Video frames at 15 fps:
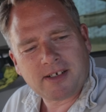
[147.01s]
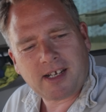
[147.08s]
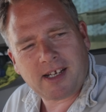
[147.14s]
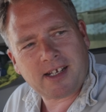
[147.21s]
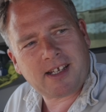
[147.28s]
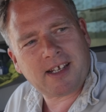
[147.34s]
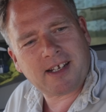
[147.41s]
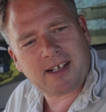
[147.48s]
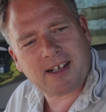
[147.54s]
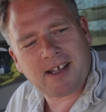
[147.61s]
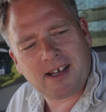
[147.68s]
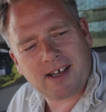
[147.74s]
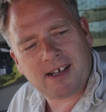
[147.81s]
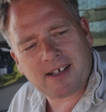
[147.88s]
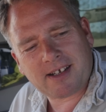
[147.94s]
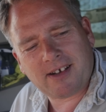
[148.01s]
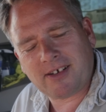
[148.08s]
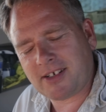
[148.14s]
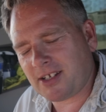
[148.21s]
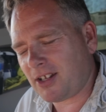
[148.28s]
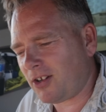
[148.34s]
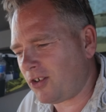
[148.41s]

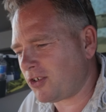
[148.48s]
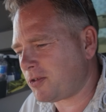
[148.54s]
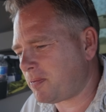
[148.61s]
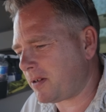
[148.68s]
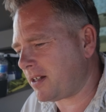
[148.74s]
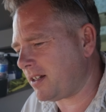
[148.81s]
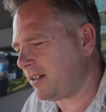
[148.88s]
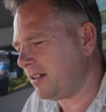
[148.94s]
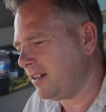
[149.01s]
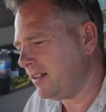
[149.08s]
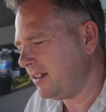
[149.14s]
going to the hospital